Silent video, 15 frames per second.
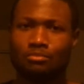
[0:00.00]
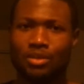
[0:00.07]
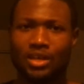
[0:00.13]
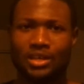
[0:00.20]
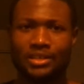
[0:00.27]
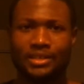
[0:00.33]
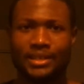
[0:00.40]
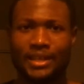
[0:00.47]

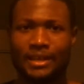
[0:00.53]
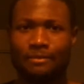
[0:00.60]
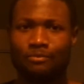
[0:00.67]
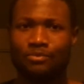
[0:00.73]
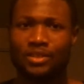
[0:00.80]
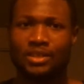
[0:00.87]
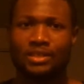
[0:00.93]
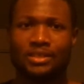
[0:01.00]
but other than
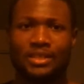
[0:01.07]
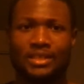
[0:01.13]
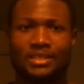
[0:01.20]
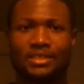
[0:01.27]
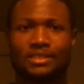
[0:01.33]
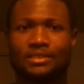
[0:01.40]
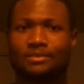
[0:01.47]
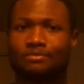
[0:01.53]
that
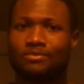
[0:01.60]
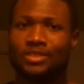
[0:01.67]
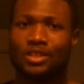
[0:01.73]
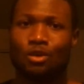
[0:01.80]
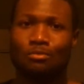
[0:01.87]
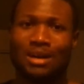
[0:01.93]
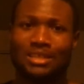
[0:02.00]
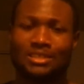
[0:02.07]
that's
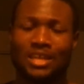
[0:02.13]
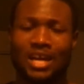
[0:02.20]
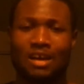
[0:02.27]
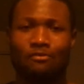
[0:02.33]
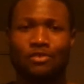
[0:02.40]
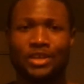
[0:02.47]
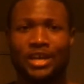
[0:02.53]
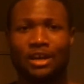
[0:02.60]
you know my
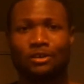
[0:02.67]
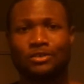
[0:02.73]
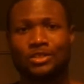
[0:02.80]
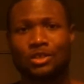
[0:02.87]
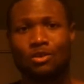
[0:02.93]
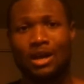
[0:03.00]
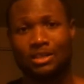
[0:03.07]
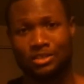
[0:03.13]
time for now
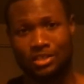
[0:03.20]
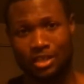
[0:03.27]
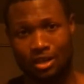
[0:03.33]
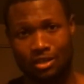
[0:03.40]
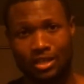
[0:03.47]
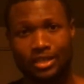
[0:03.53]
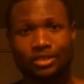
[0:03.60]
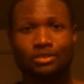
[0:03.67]
so I'll see
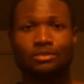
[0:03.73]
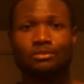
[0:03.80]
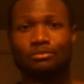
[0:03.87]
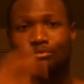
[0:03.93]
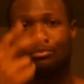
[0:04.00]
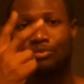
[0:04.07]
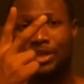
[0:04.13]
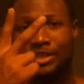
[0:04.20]
y'all later
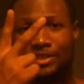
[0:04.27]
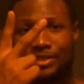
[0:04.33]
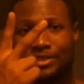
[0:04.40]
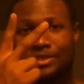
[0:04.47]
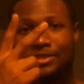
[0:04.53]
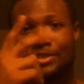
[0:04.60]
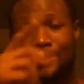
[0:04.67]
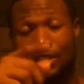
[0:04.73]

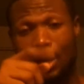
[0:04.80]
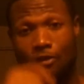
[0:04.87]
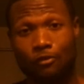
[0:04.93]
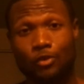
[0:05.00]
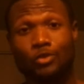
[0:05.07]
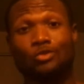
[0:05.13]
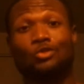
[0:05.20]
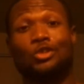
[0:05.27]
peace see
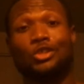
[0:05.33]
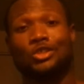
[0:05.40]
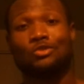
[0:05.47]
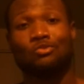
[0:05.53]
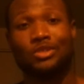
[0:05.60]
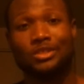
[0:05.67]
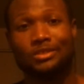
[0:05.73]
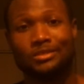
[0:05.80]
y'all for
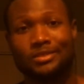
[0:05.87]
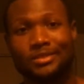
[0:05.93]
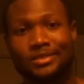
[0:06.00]
nutrition week